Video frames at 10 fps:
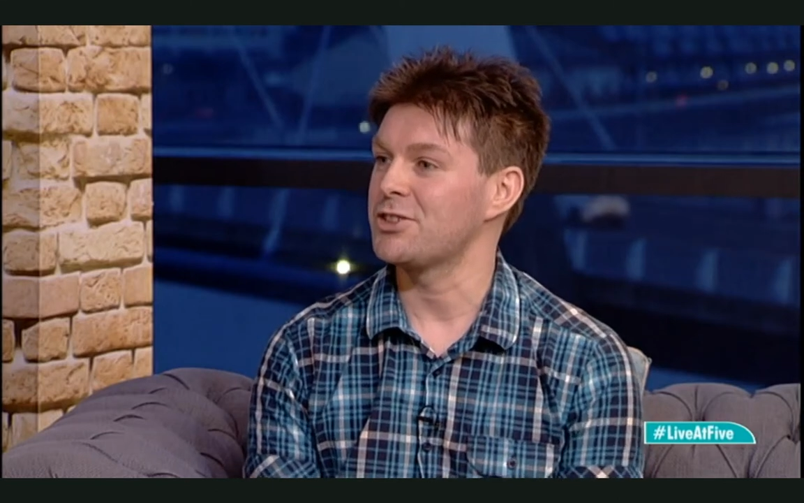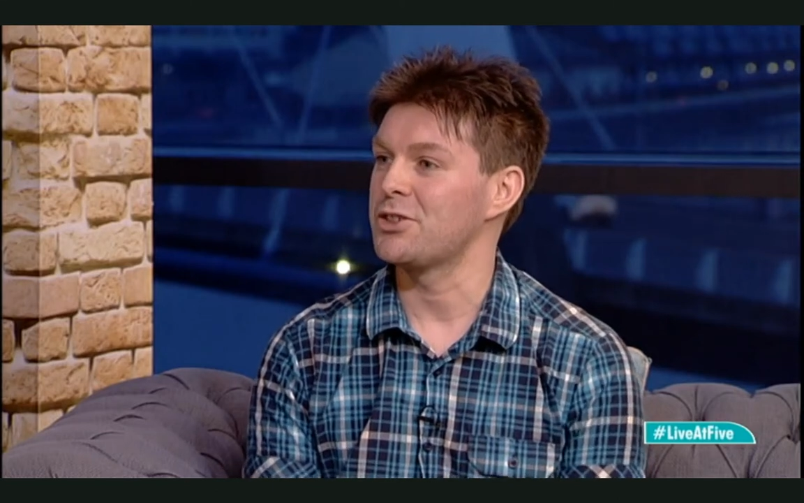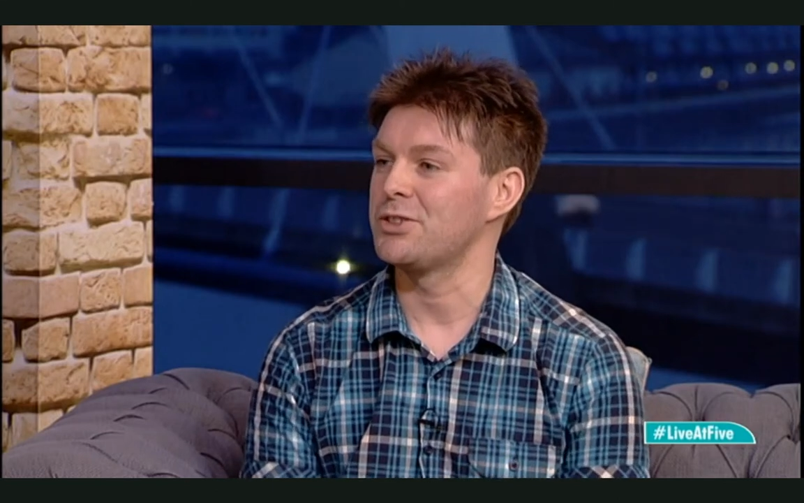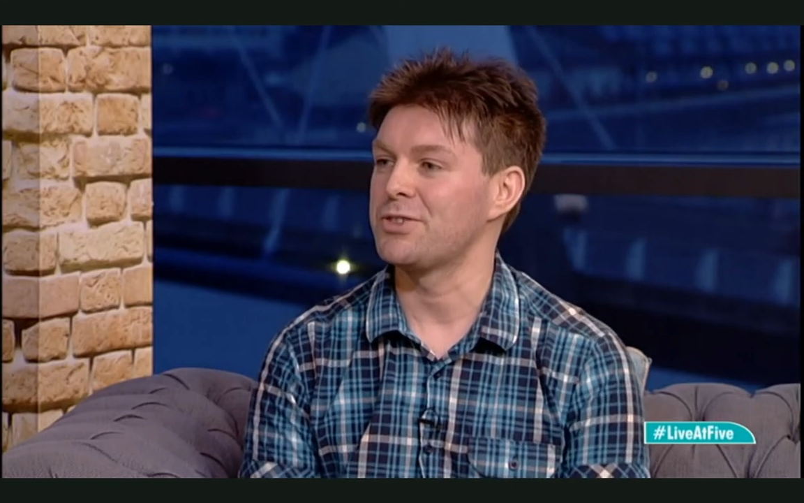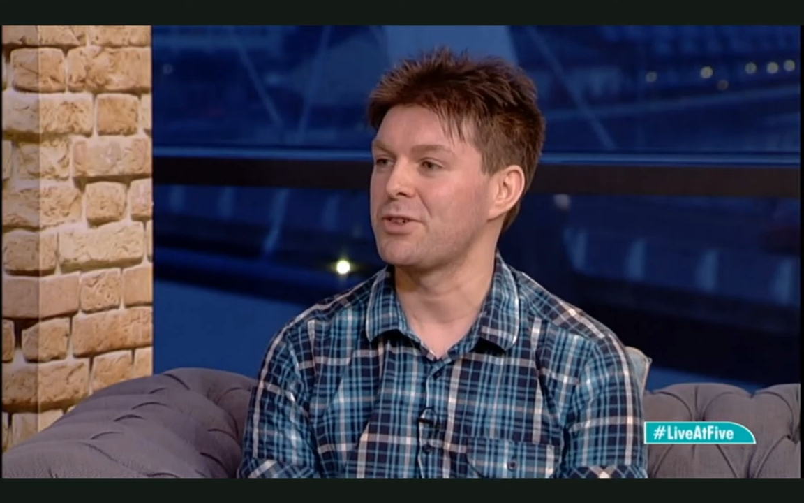You
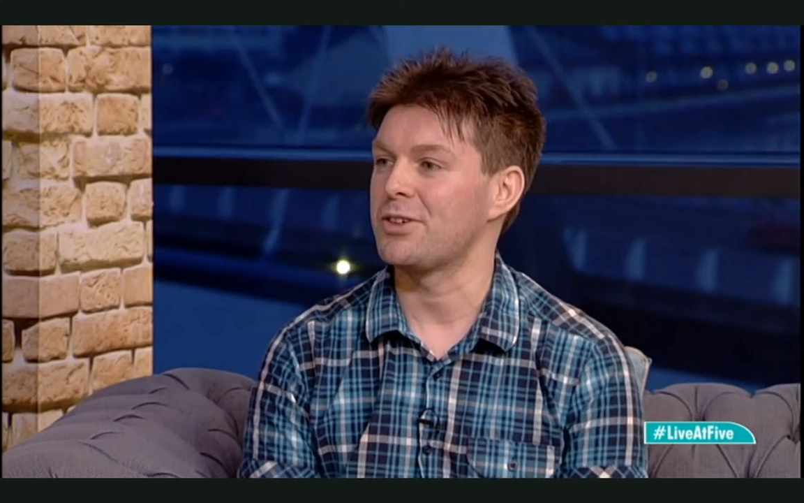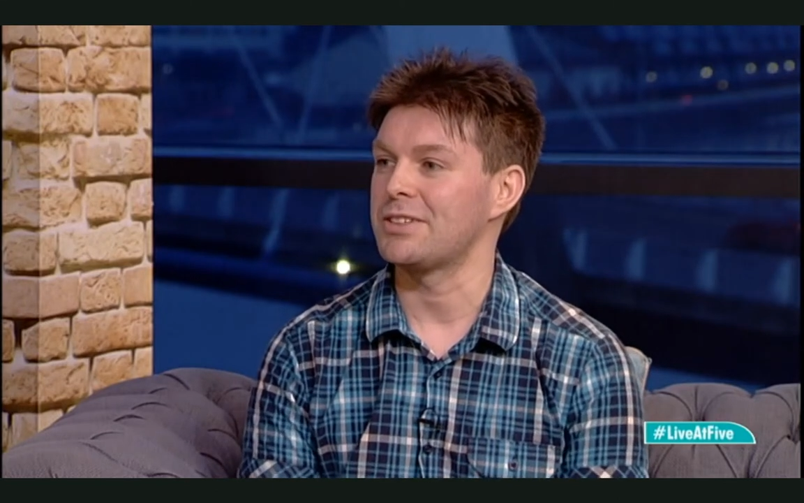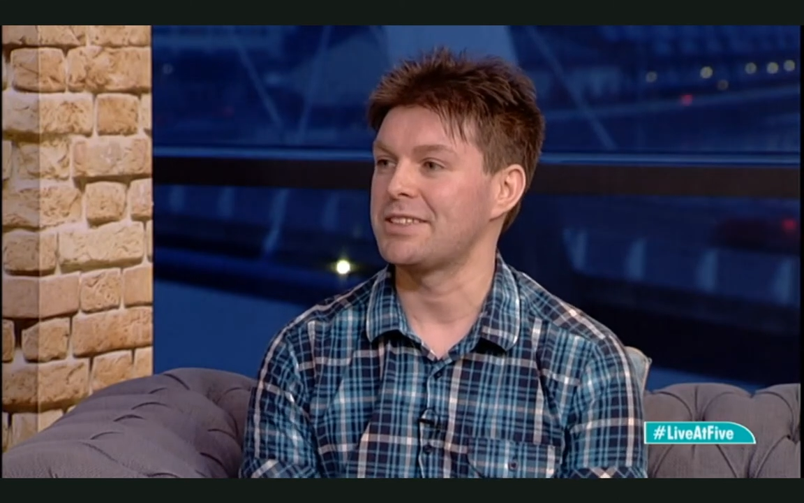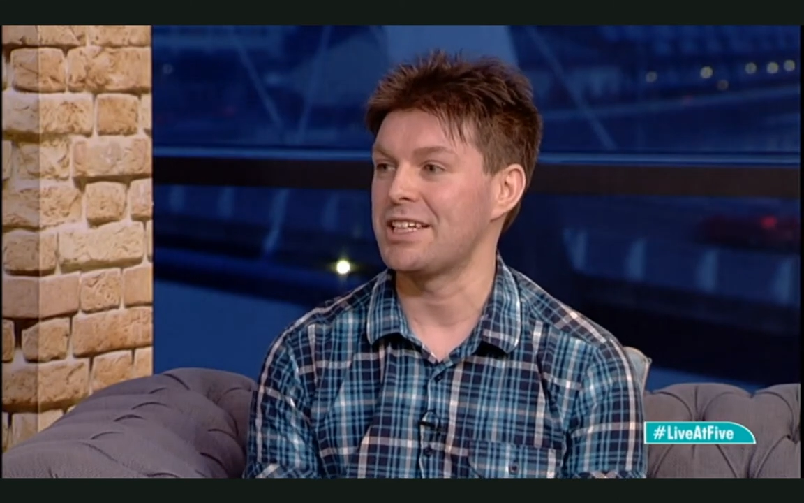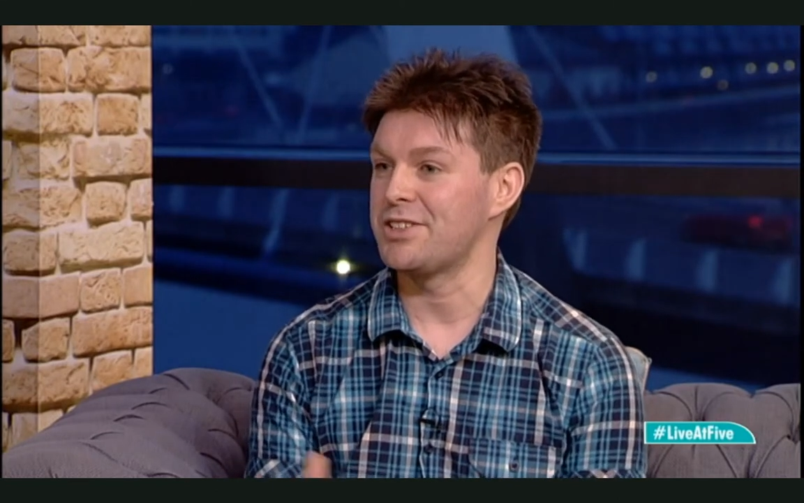know, you've
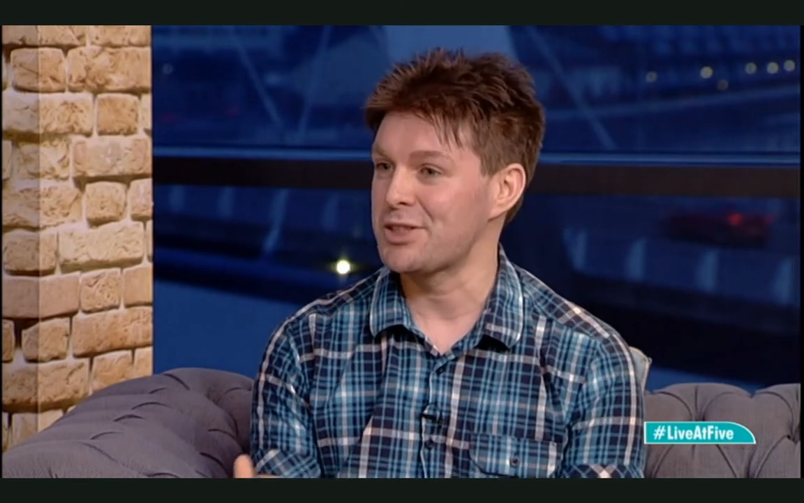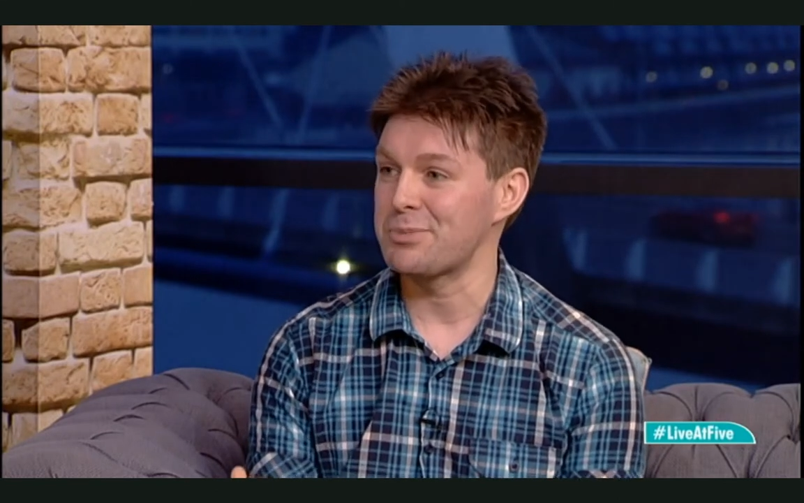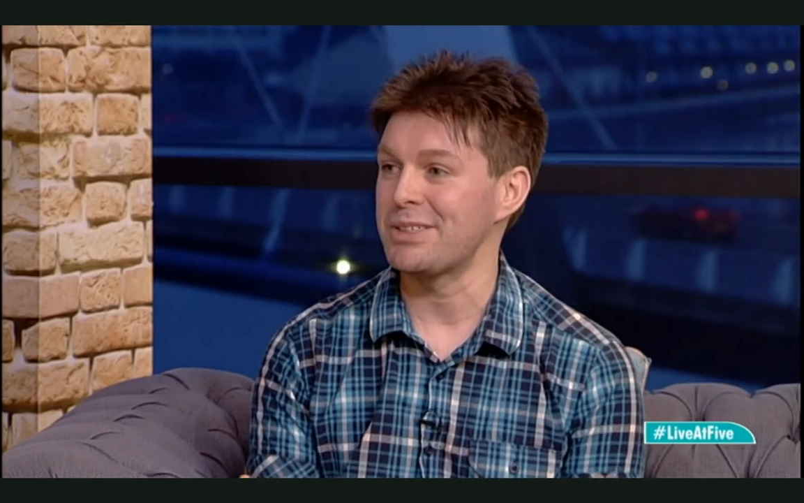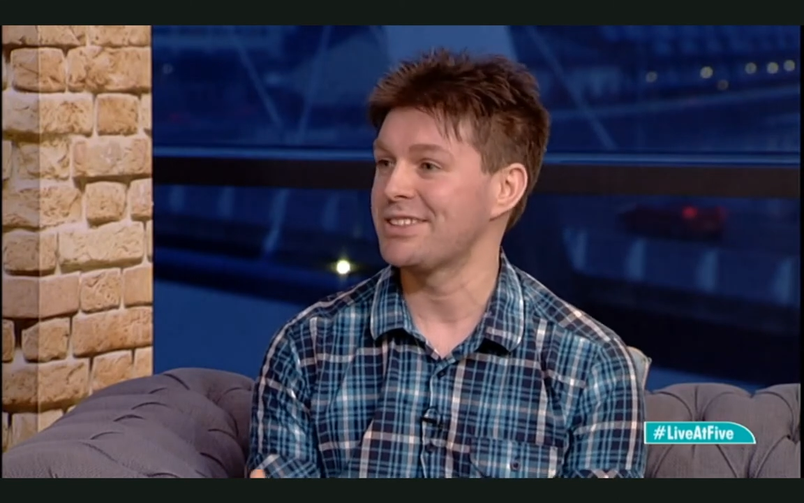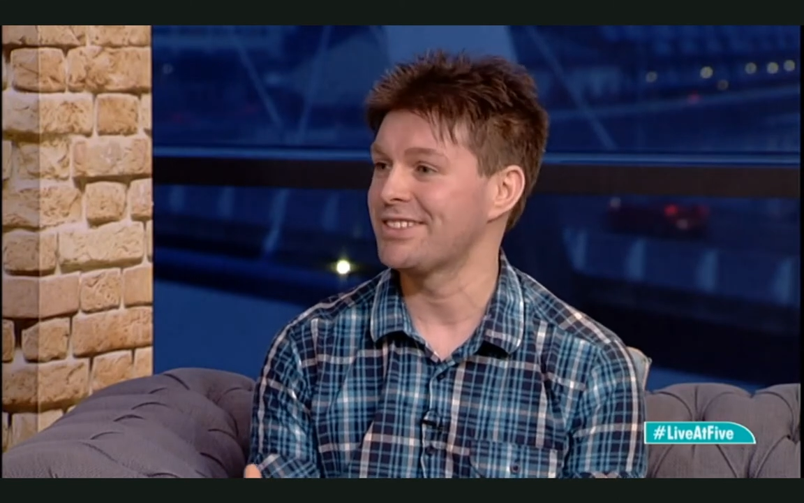got dangerous
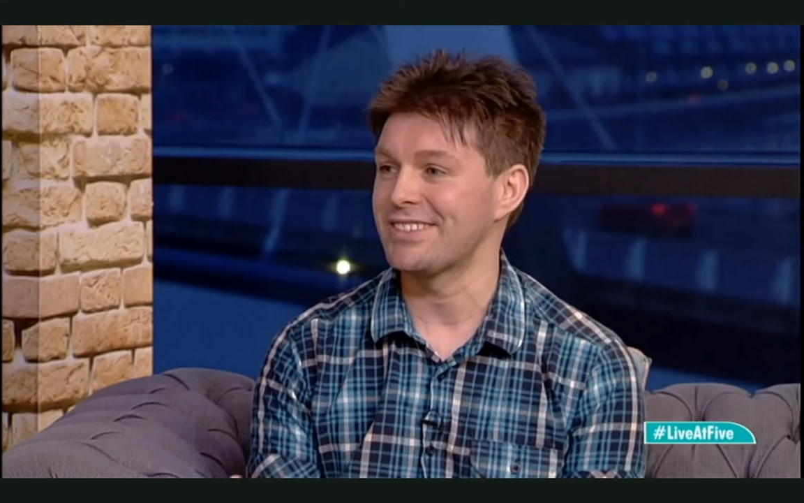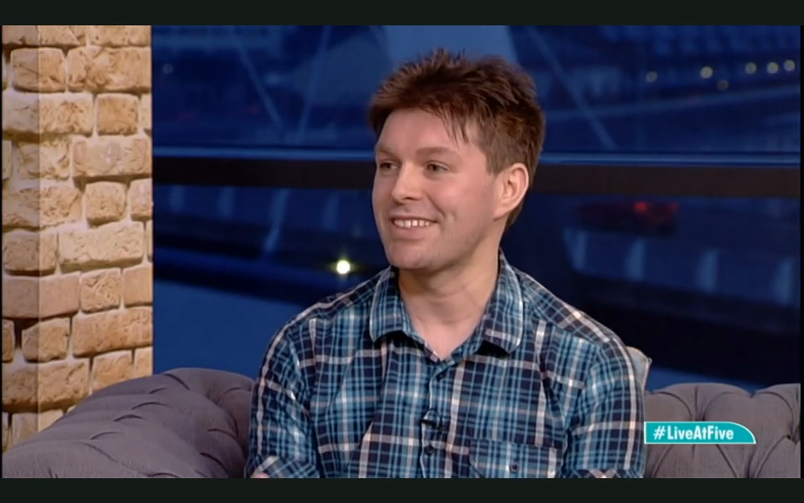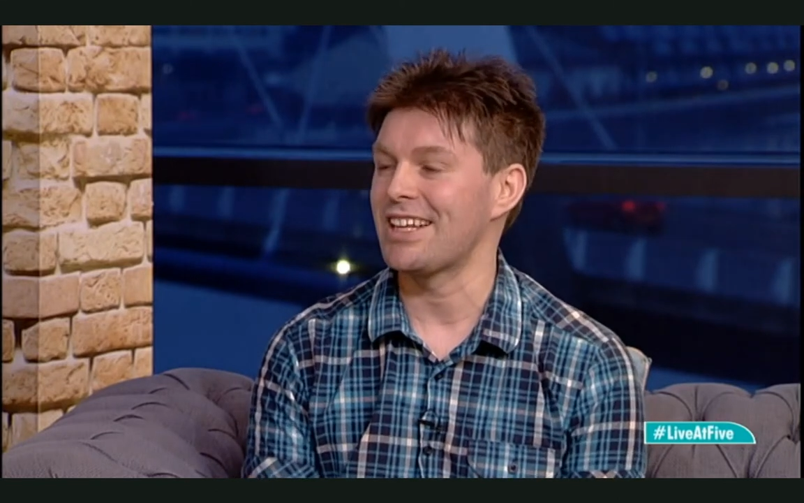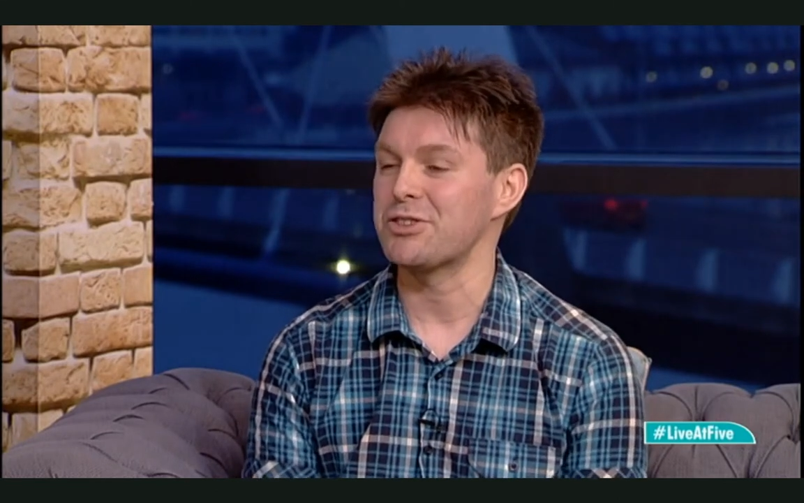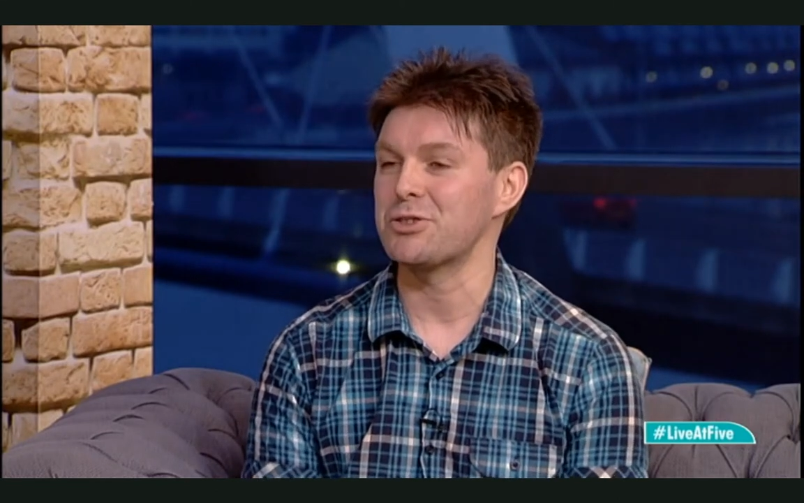places in
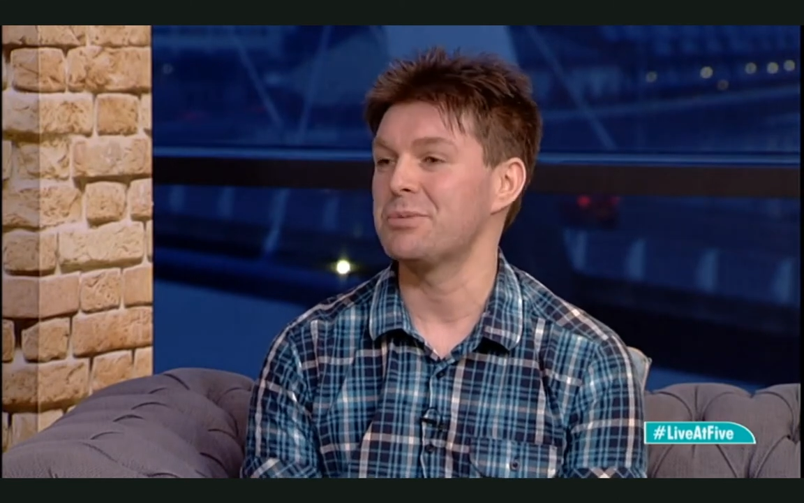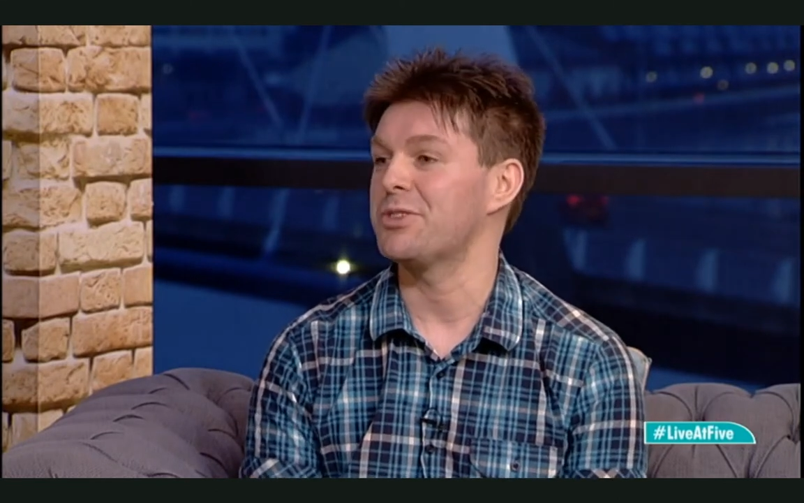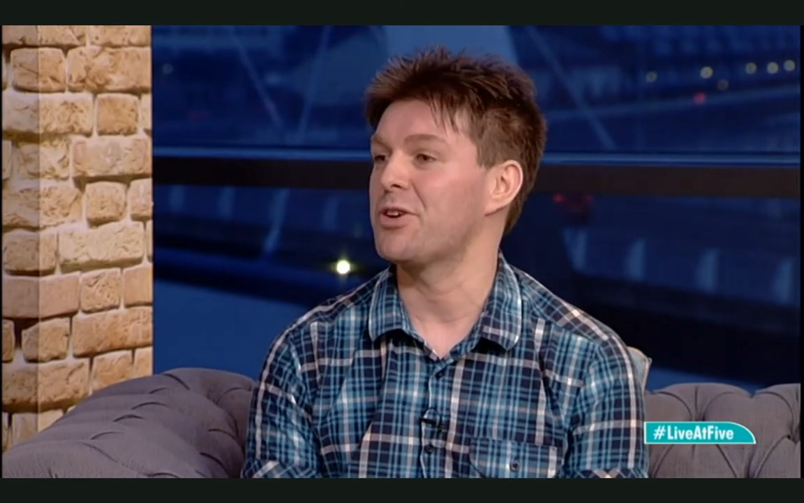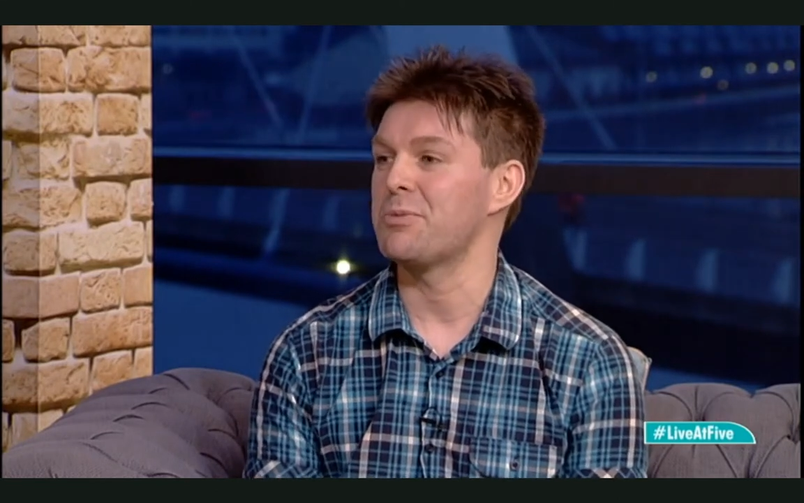Glasgow, but you've yeah.